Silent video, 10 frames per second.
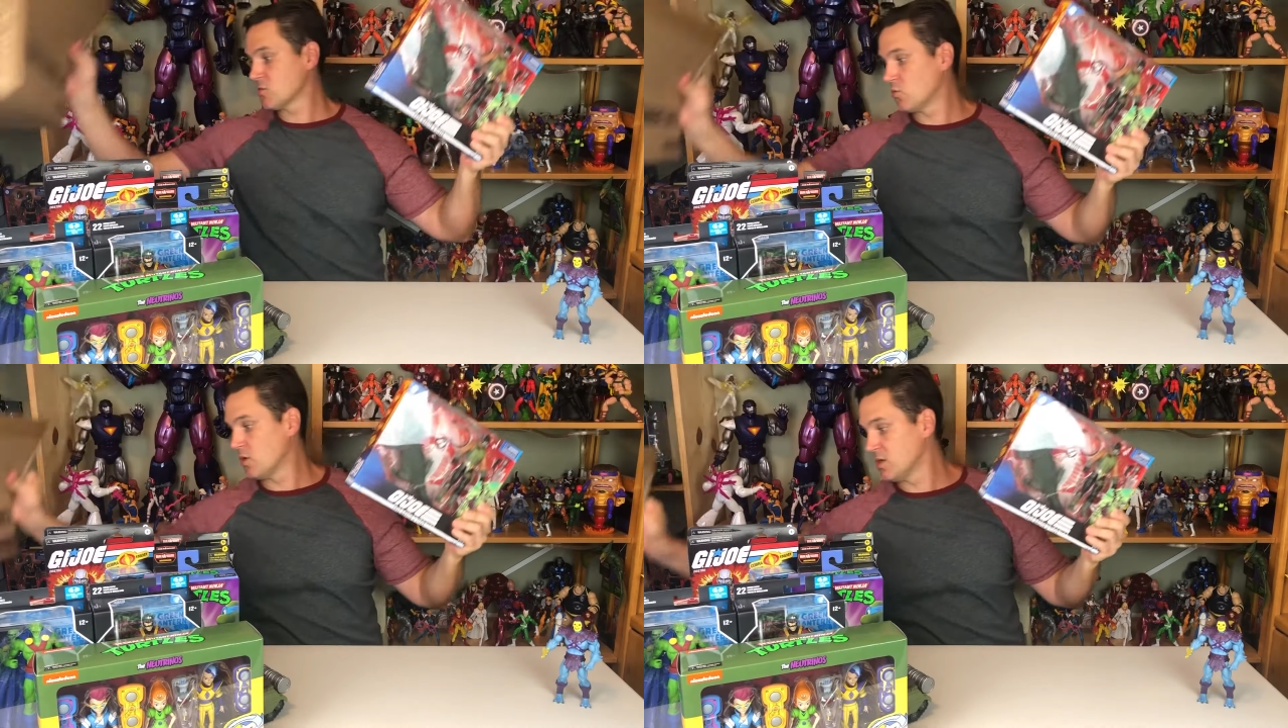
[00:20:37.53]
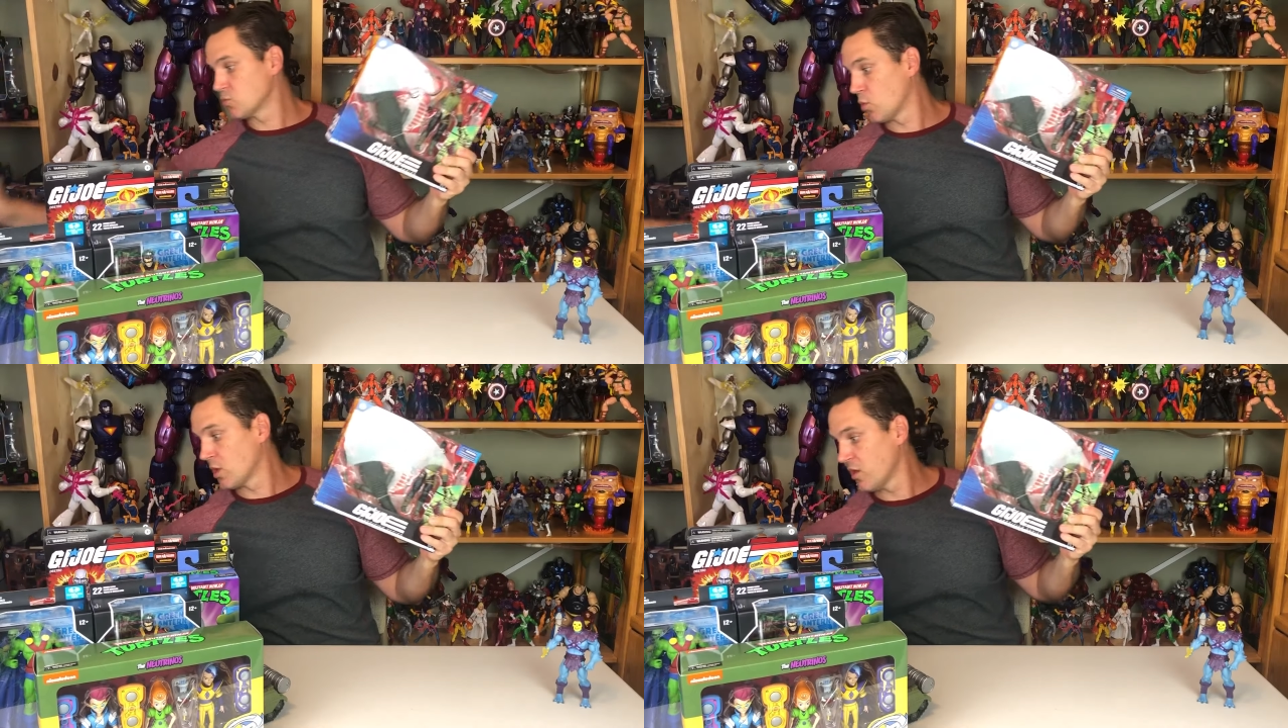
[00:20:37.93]
was
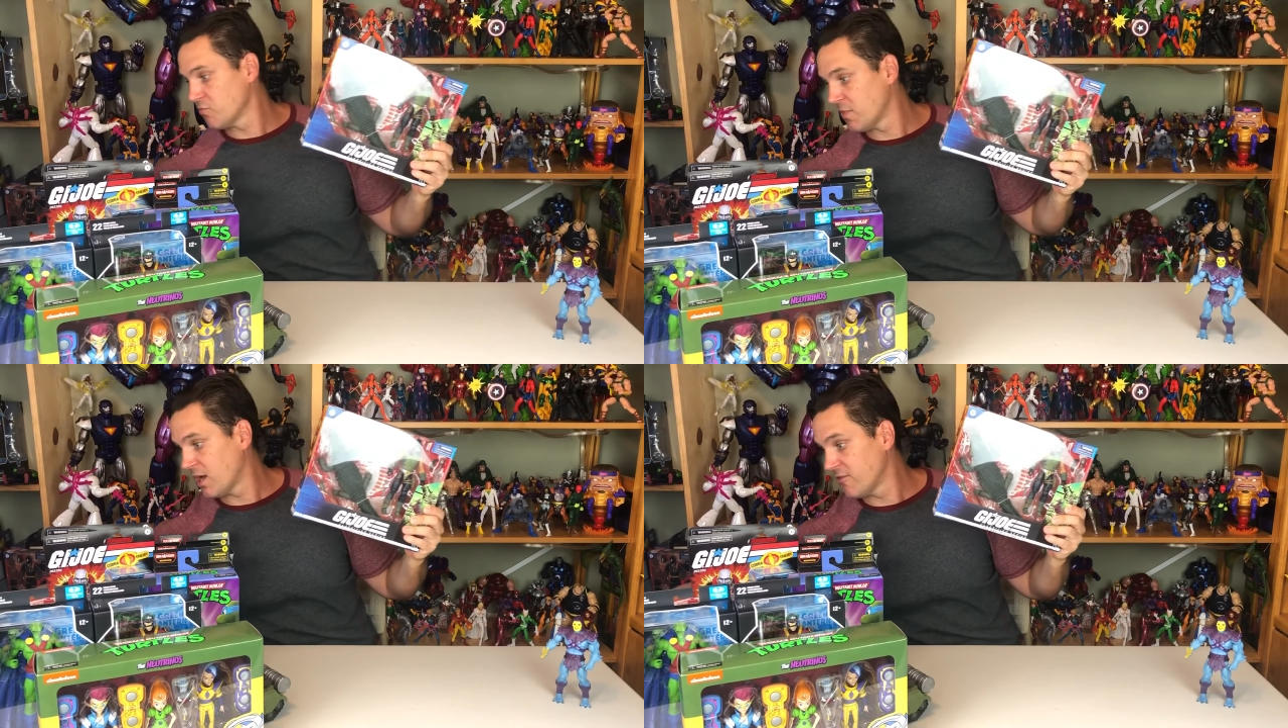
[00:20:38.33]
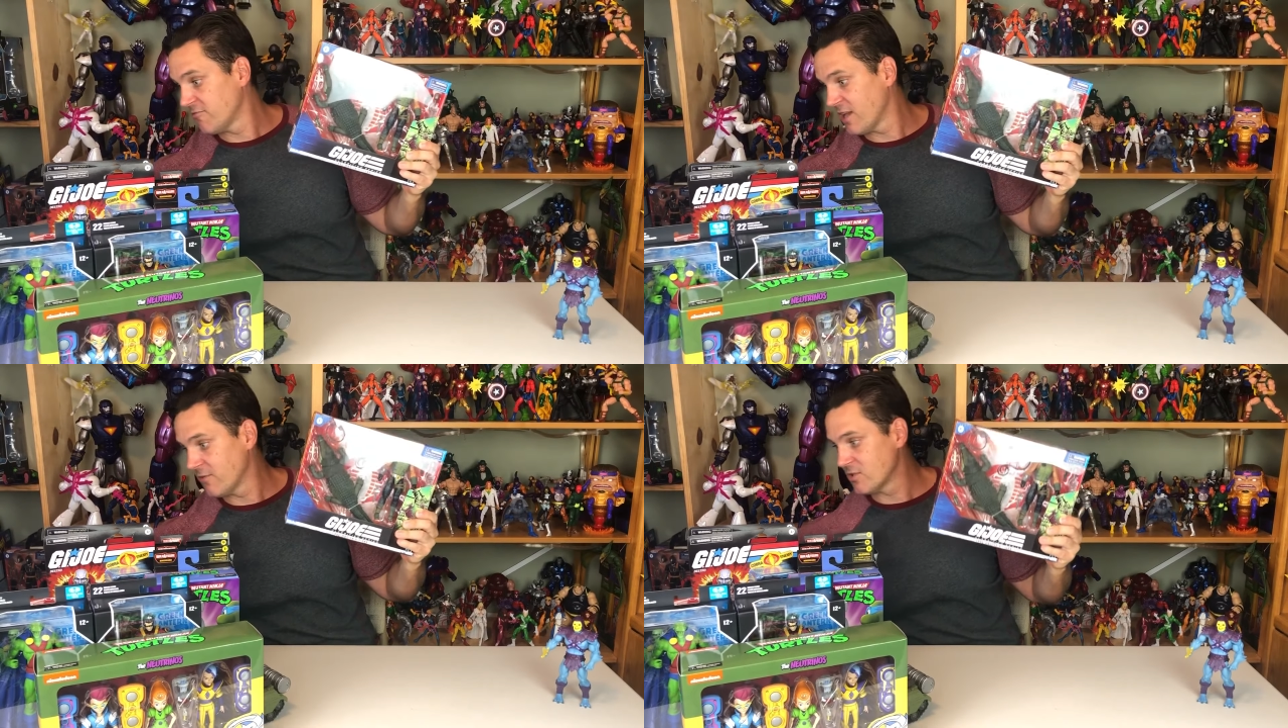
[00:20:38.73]
one of my
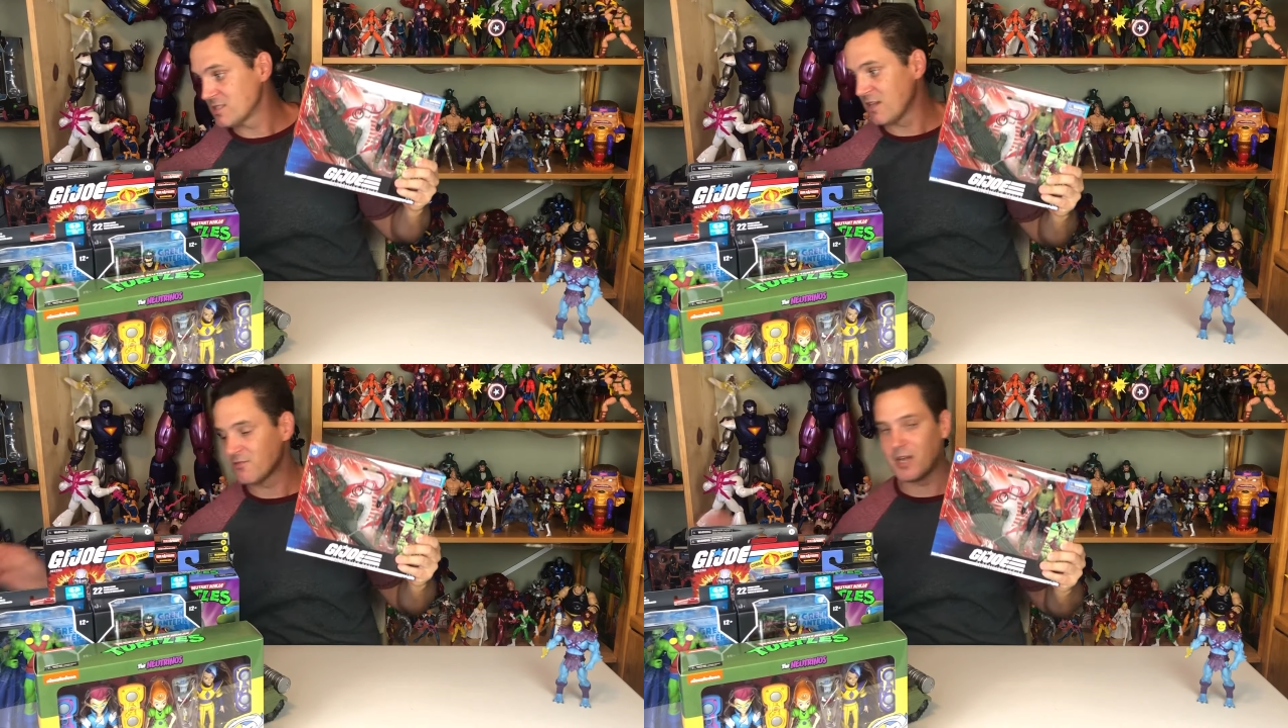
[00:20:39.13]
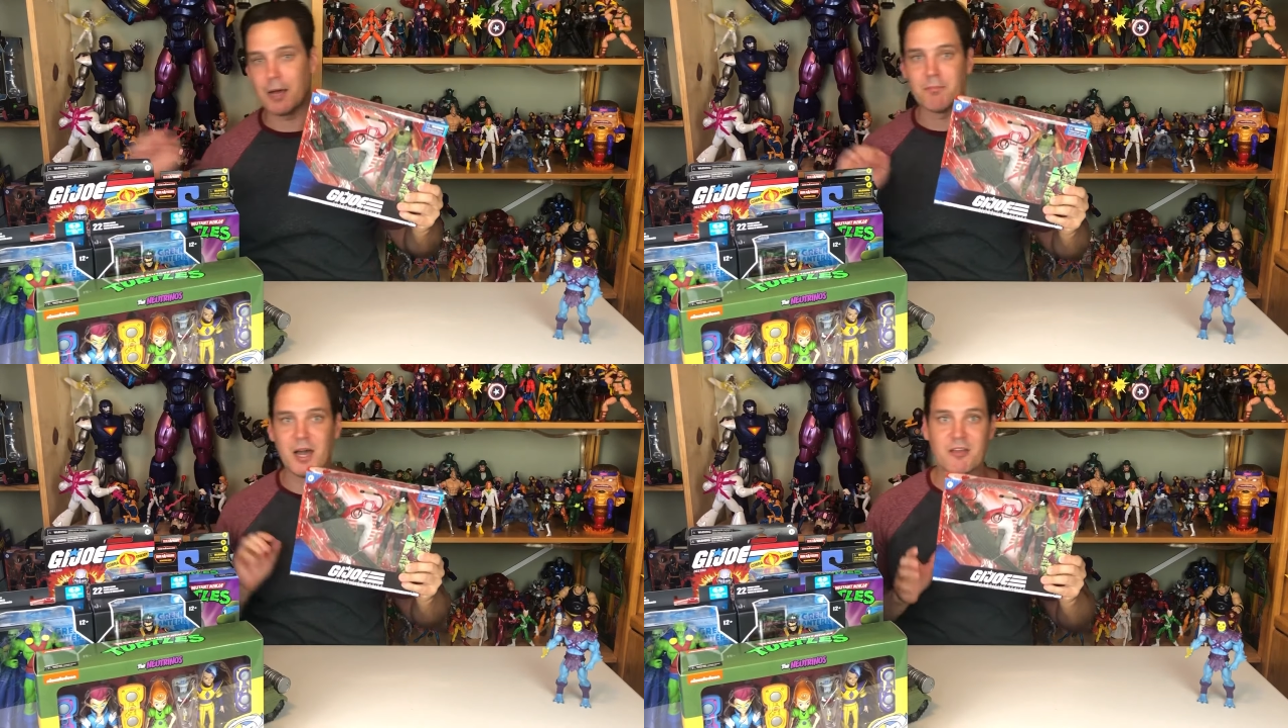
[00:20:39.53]
favorites, if not
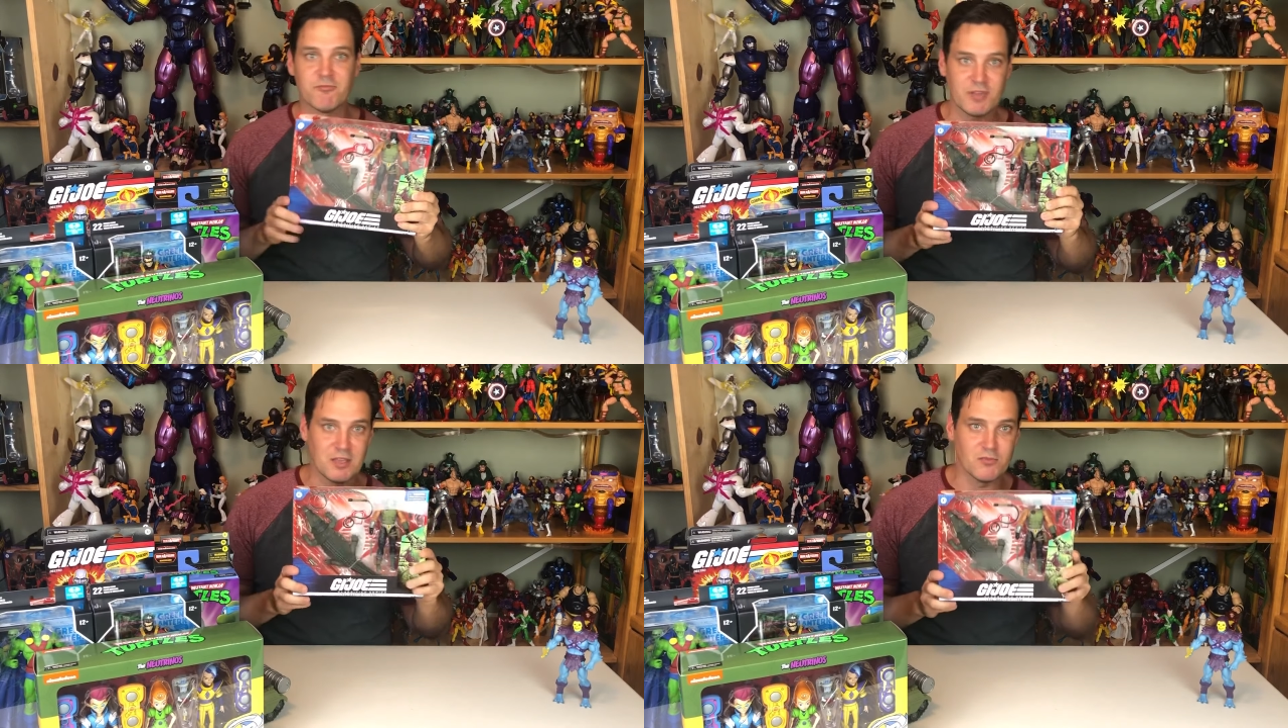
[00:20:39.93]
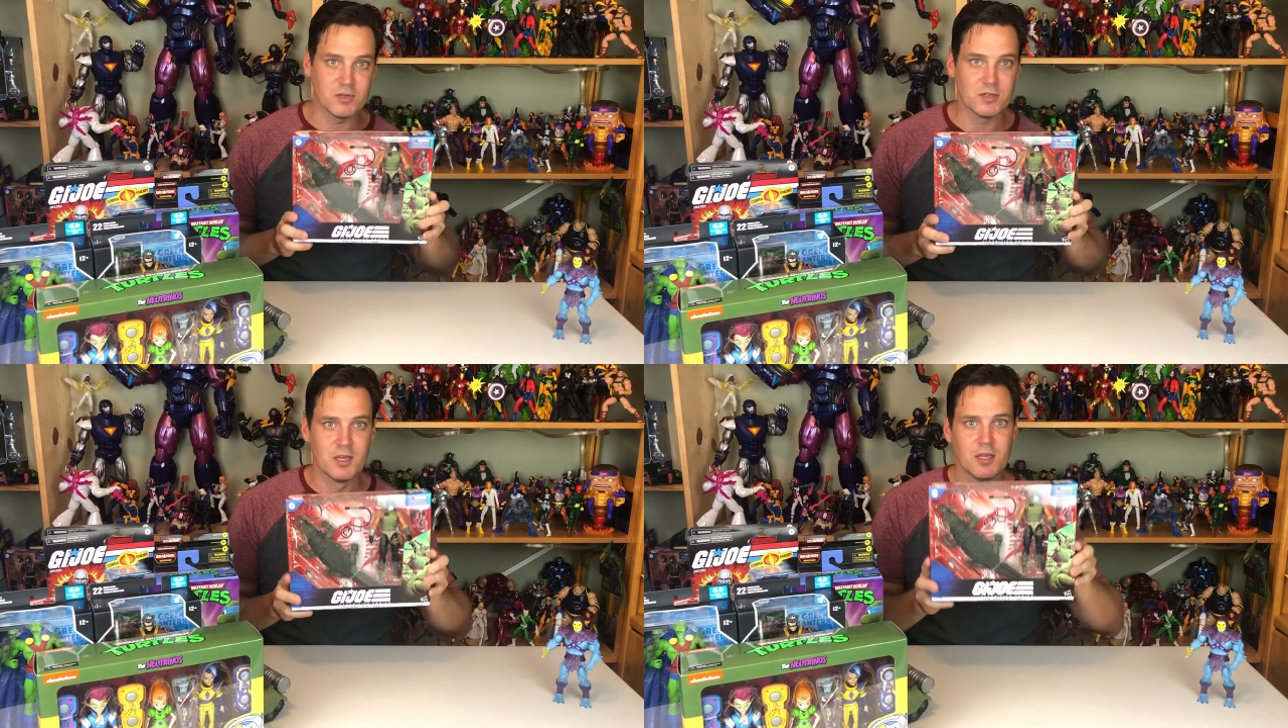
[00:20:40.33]
my
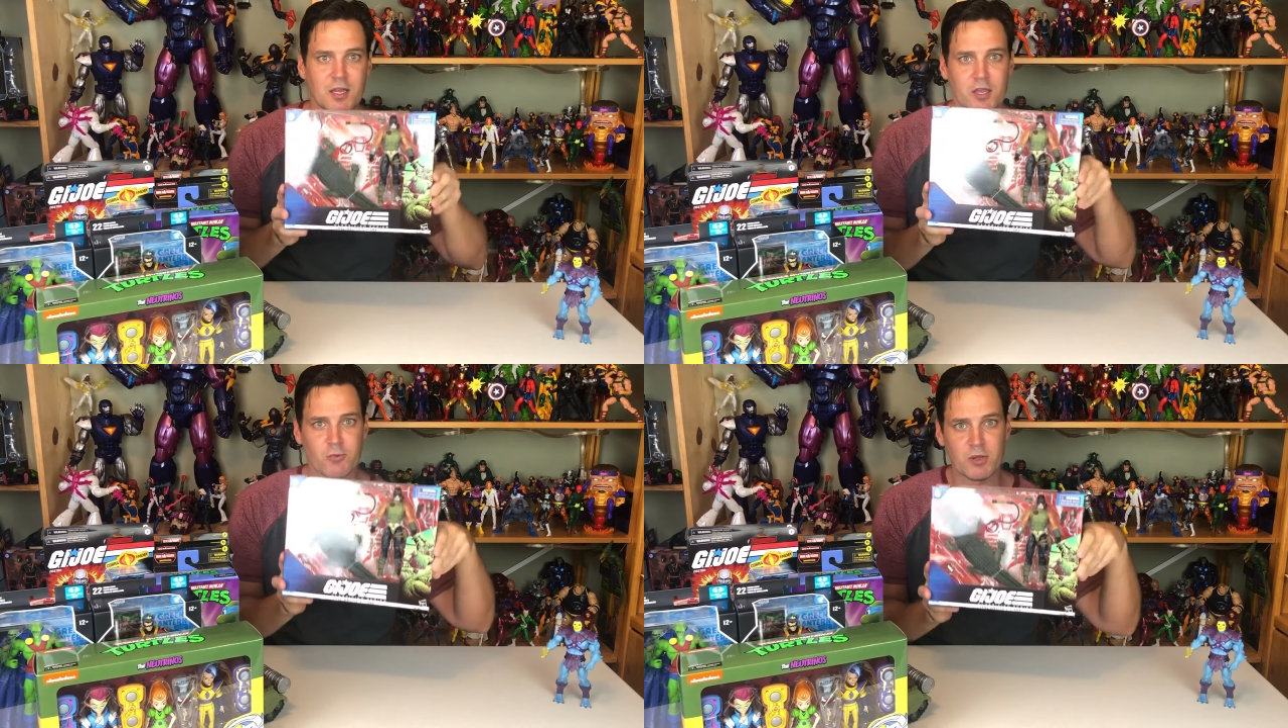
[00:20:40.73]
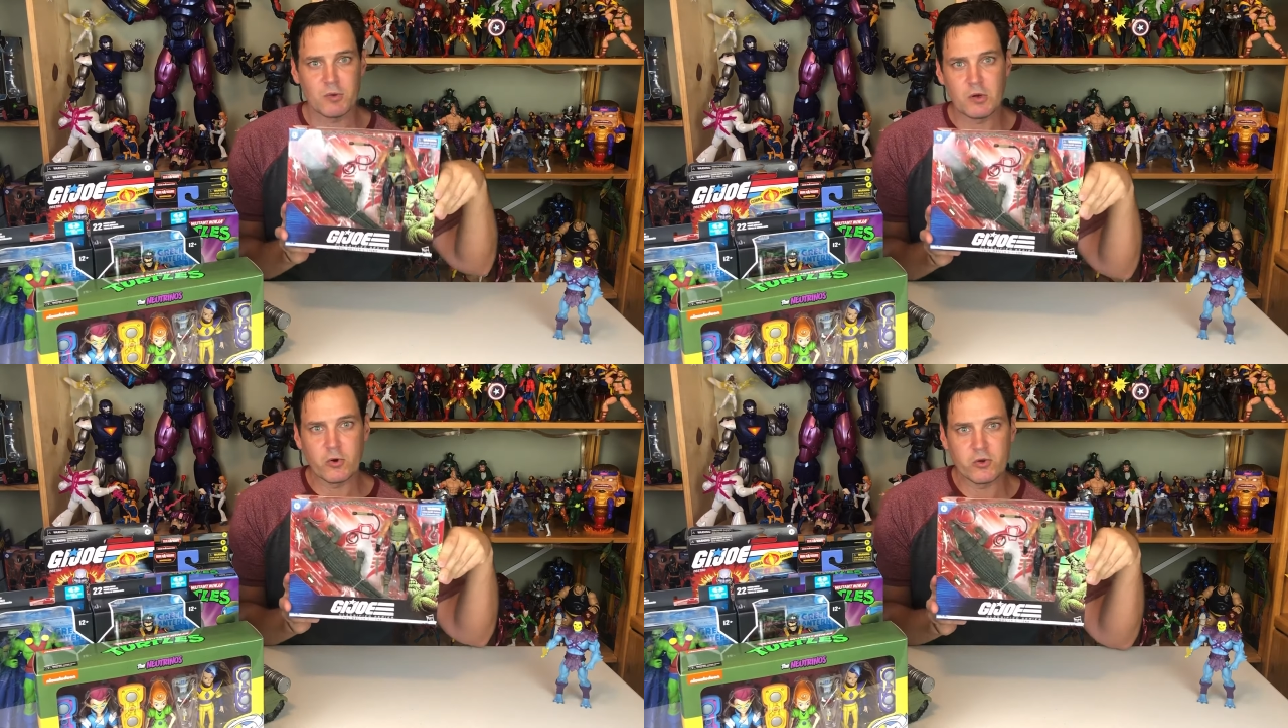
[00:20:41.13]
favorite, 3 and 3
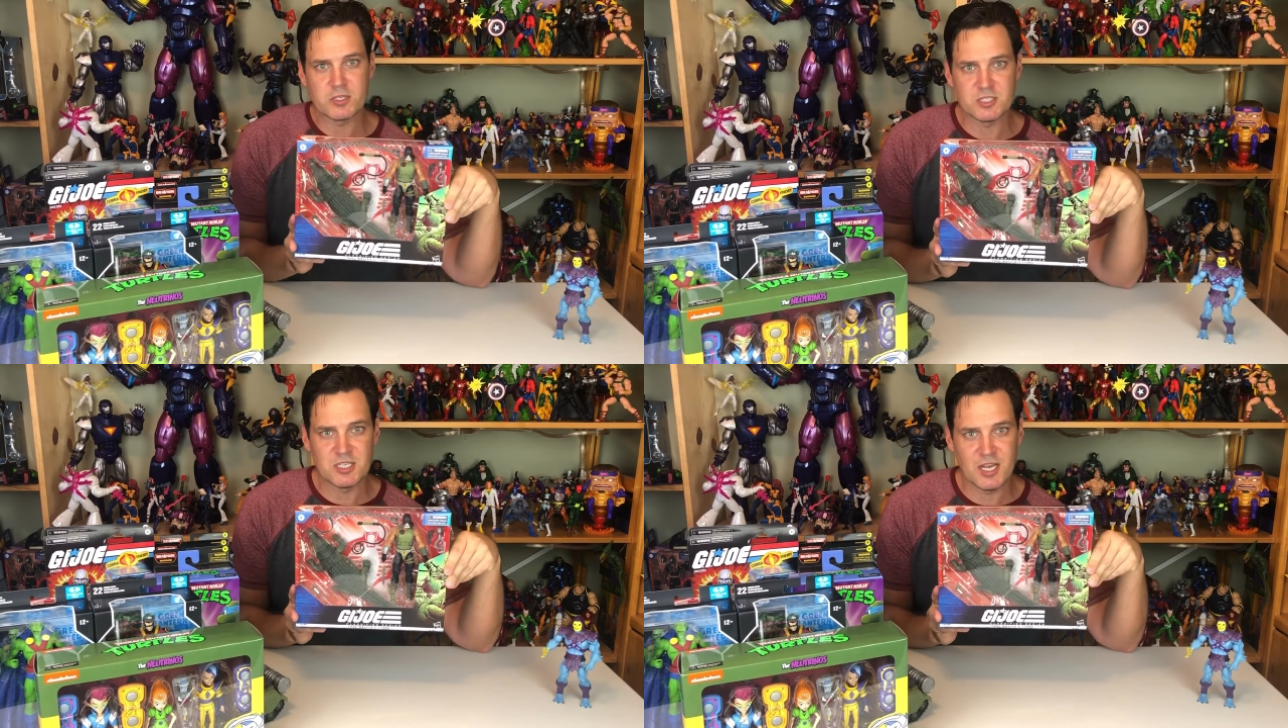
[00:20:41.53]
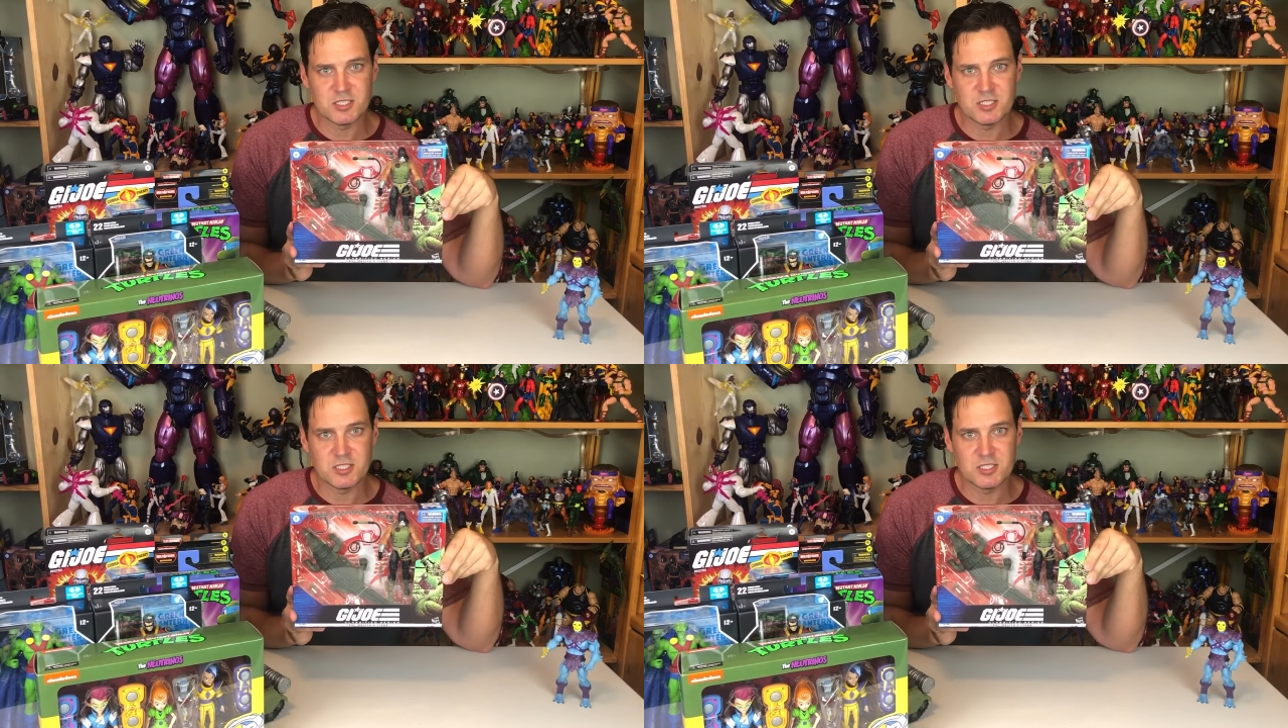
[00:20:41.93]
quarter inch G.I.